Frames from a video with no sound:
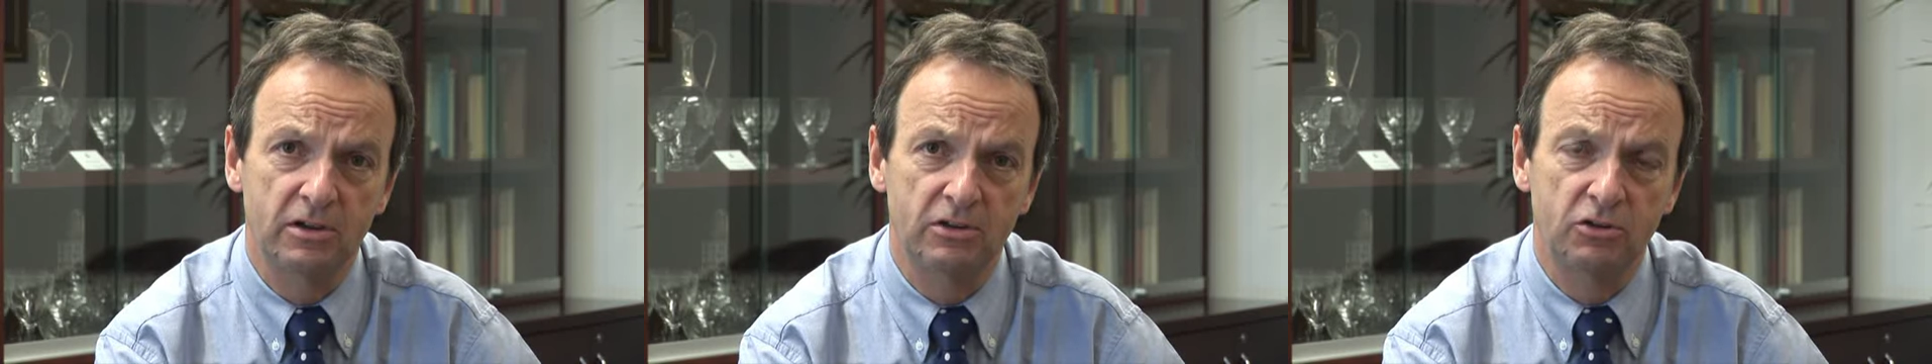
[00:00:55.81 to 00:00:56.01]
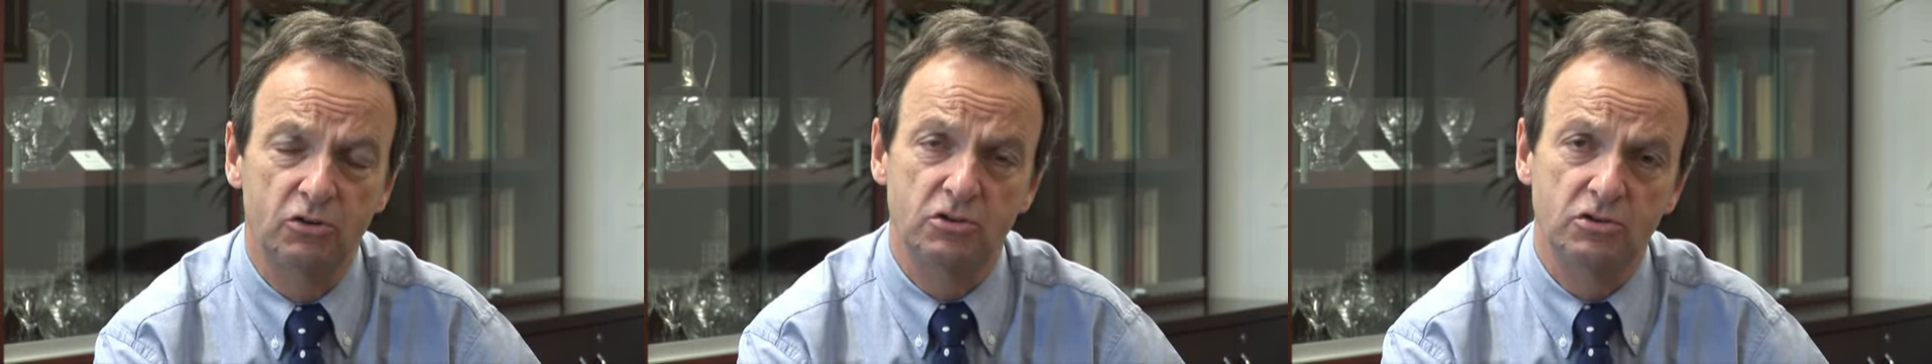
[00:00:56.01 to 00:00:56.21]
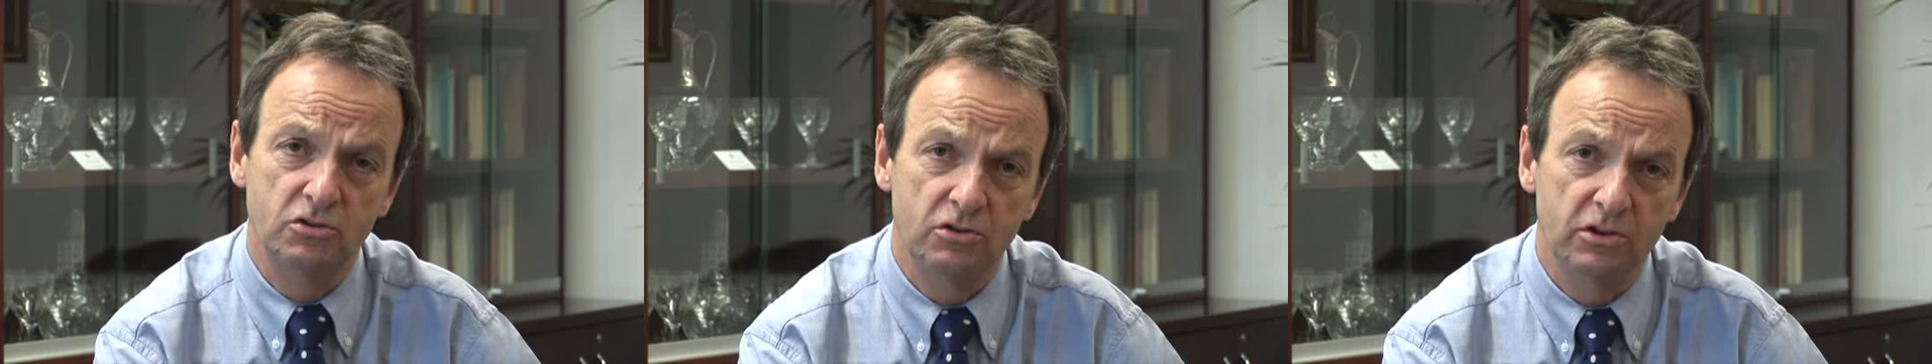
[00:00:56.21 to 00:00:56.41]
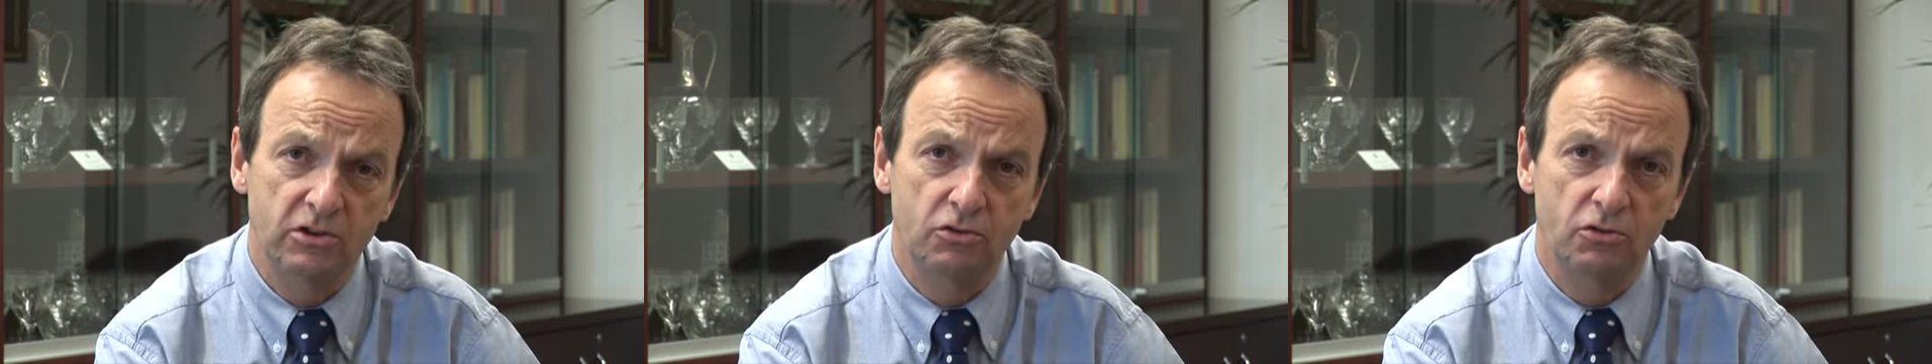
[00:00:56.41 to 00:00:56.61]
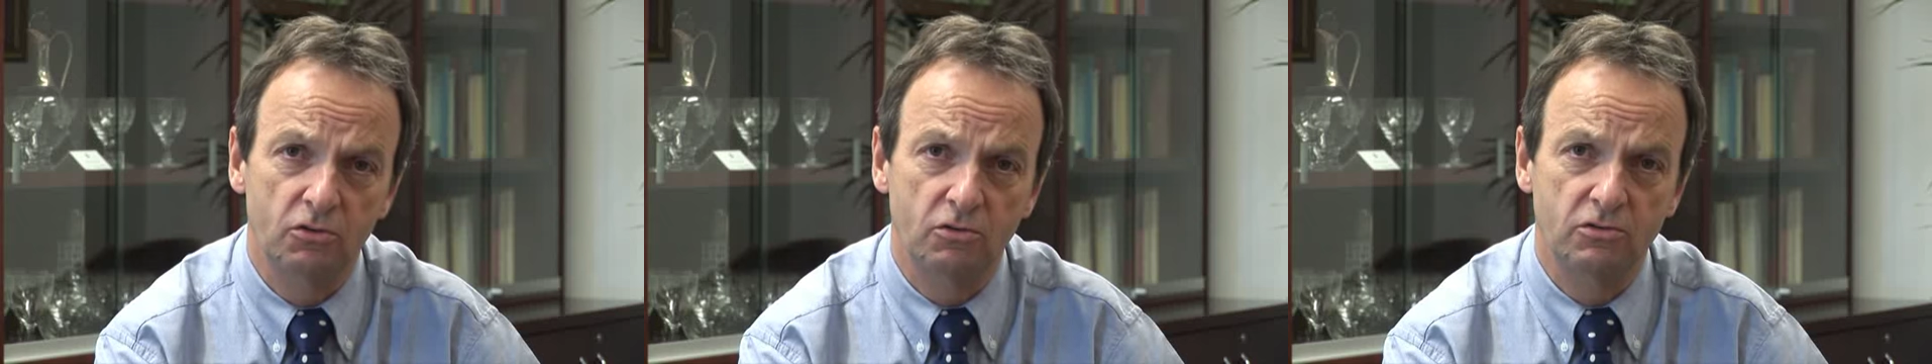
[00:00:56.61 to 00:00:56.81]
You can do it in
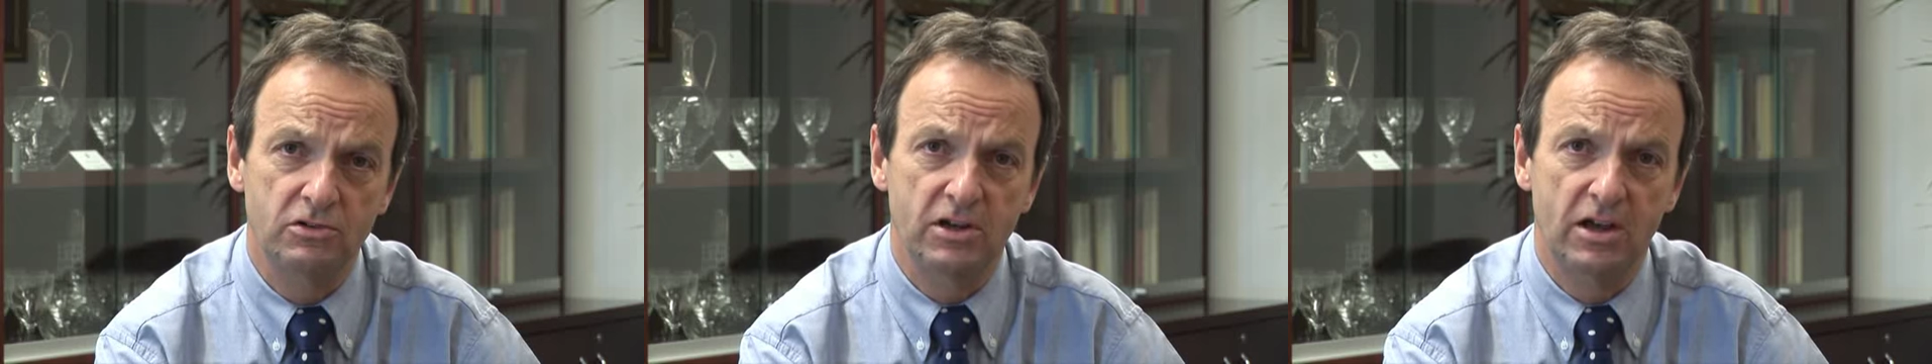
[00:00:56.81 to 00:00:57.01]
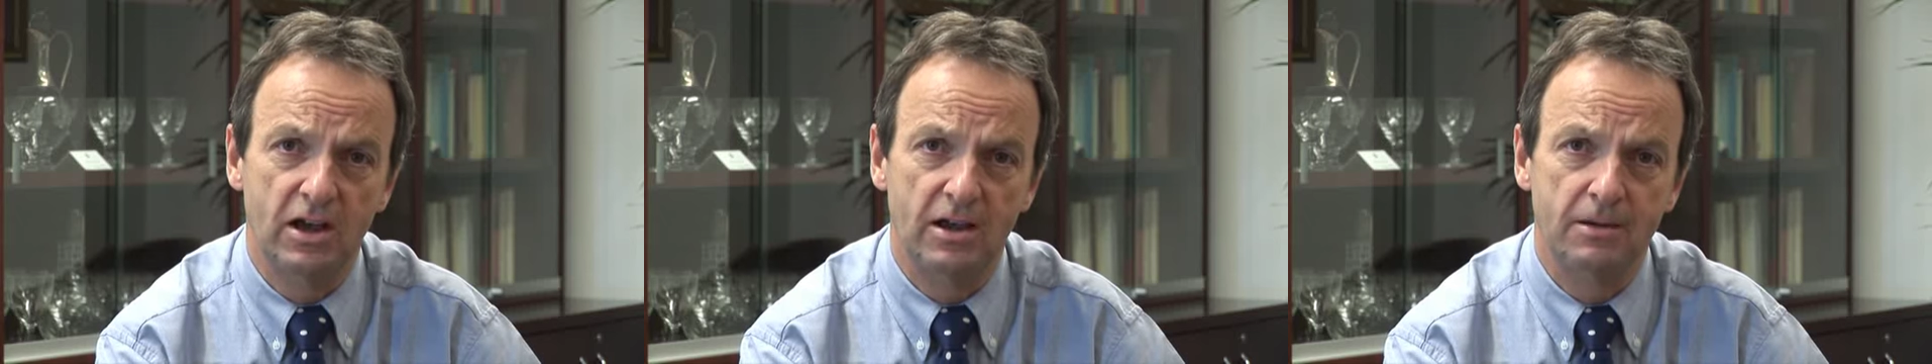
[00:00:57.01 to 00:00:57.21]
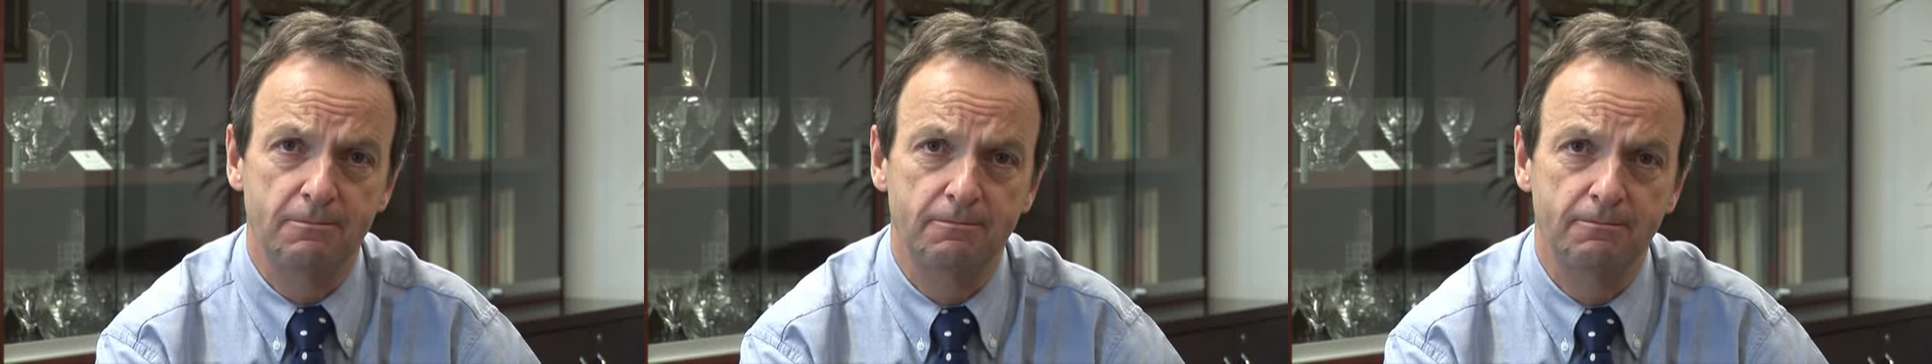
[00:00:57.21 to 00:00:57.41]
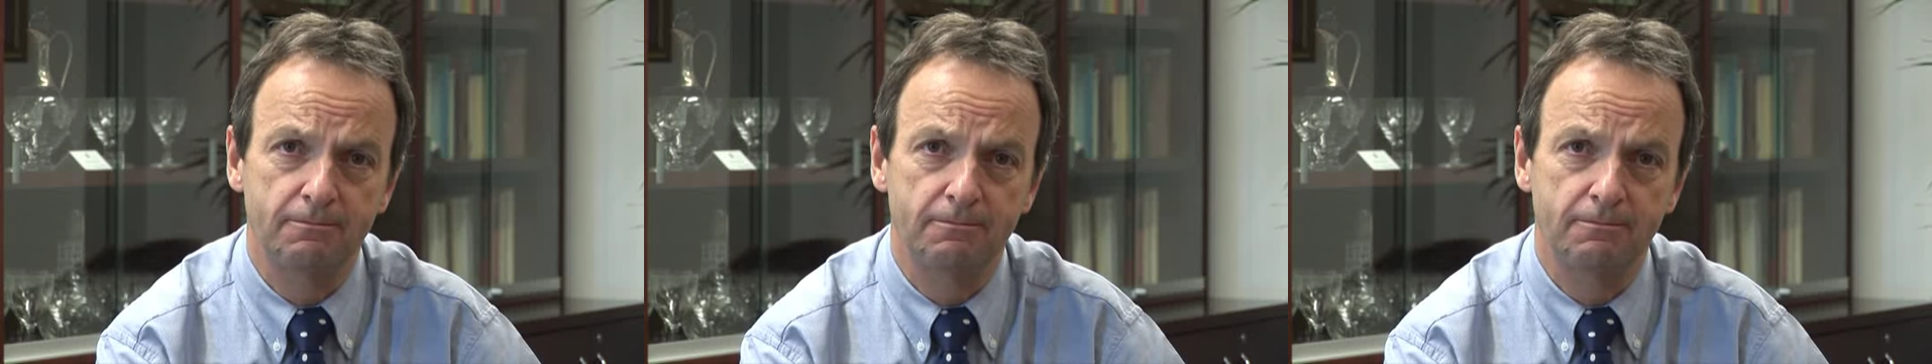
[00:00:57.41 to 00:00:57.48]
your own time.